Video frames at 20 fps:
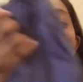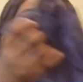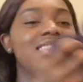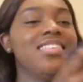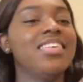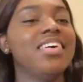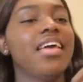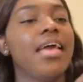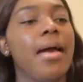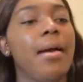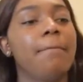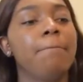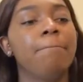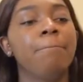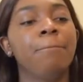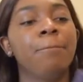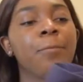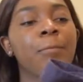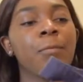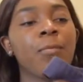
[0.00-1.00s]
So yeah,
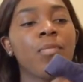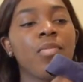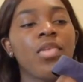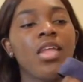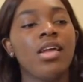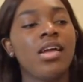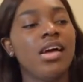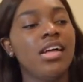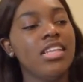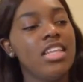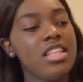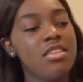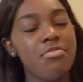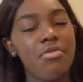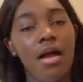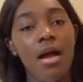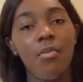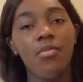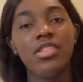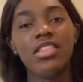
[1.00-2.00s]
another
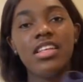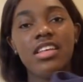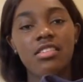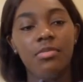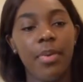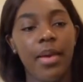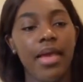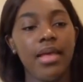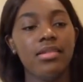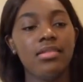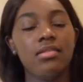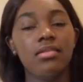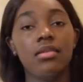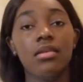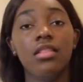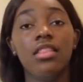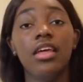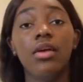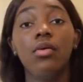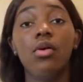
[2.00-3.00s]
problem with these pants,
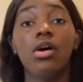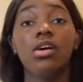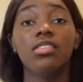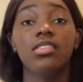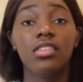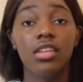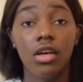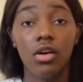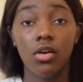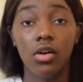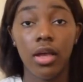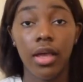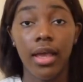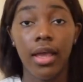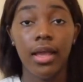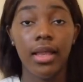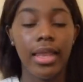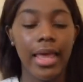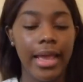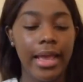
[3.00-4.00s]
they were on sale,
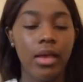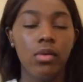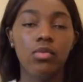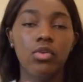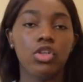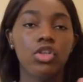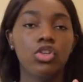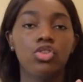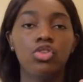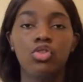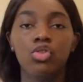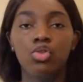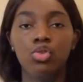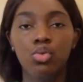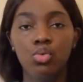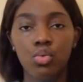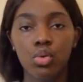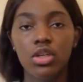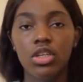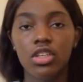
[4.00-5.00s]
okay? Like it was just
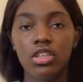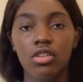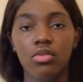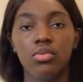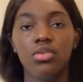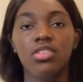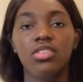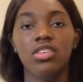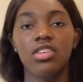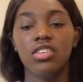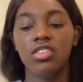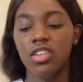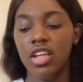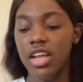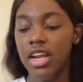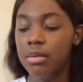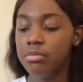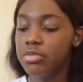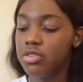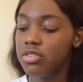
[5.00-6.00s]
too good to resist. And
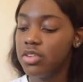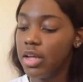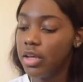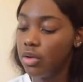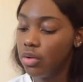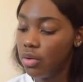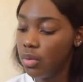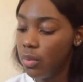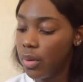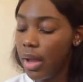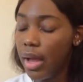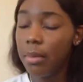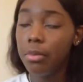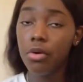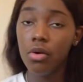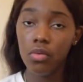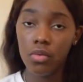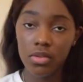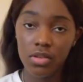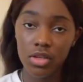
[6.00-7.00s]
I'm just like, you know what? I'm
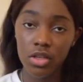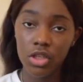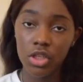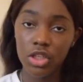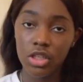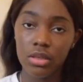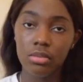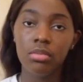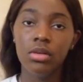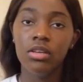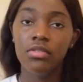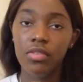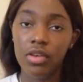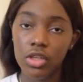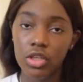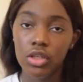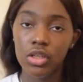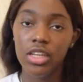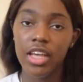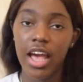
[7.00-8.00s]
going to the gym.
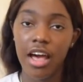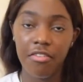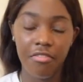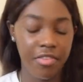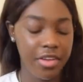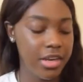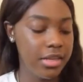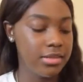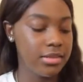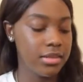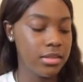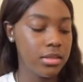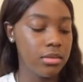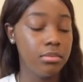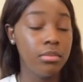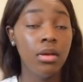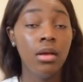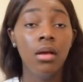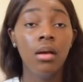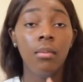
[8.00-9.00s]
Eventually I'll fit into them.
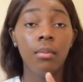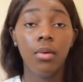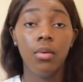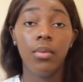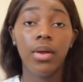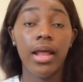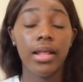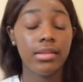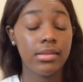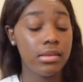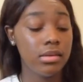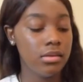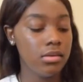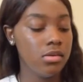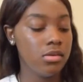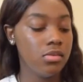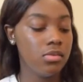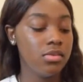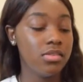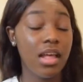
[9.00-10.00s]
But what I didn't
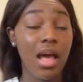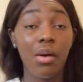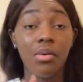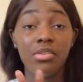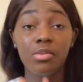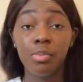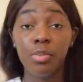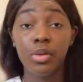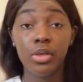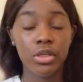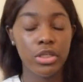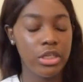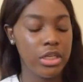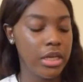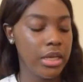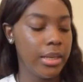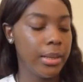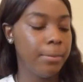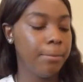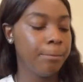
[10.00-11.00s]
know was I was pushing
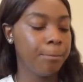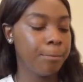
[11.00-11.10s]
it.